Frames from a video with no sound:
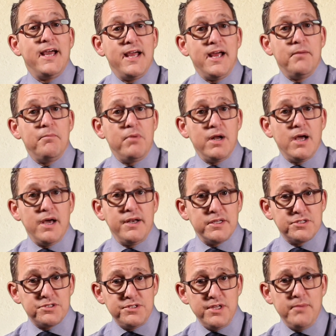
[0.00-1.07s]

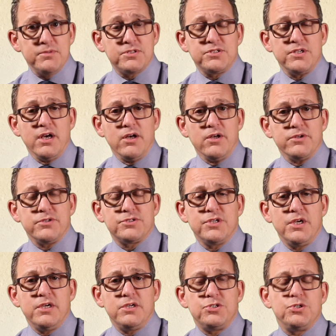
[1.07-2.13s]
embryonic stem cells
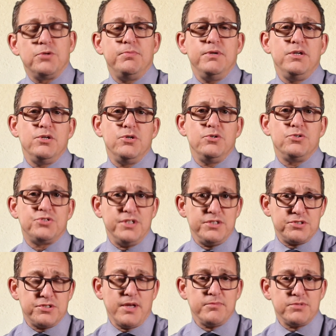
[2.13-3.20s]
should be used in
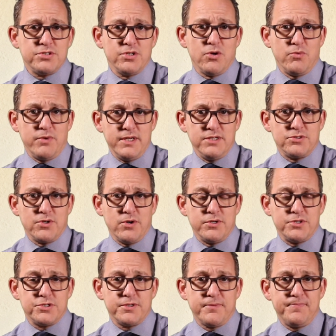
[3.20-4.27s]
stem cell
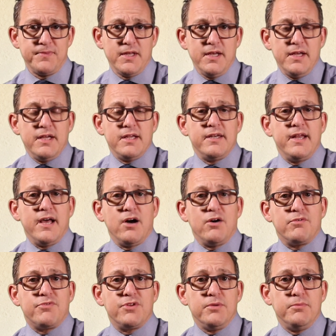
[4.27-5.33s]
research.
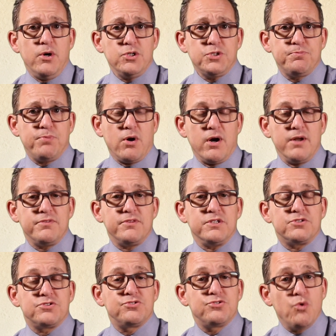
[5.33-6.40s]
Now, for the most part, the
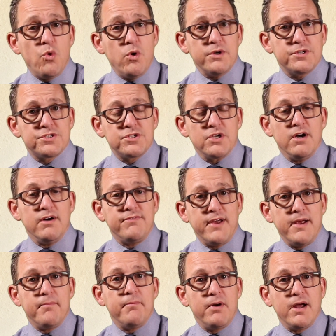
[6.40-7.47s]
source of
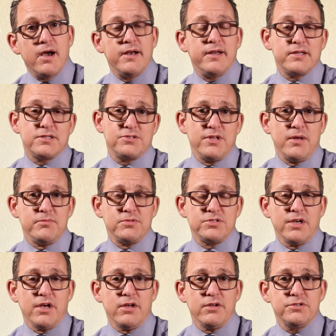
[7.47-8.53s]
embryonic stem
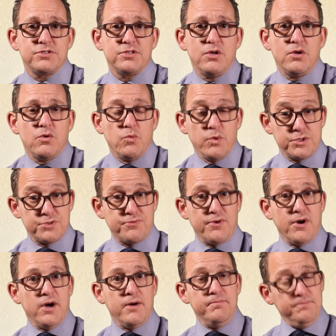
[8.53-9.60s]
cells was
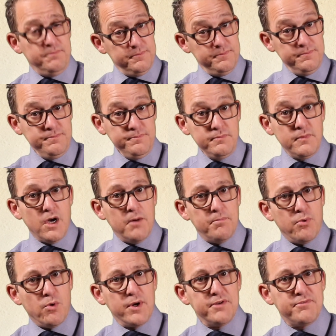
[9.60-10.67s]
from
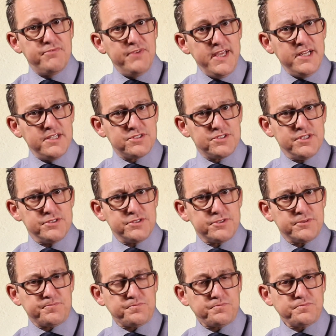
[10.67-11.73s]
aborted fetuses.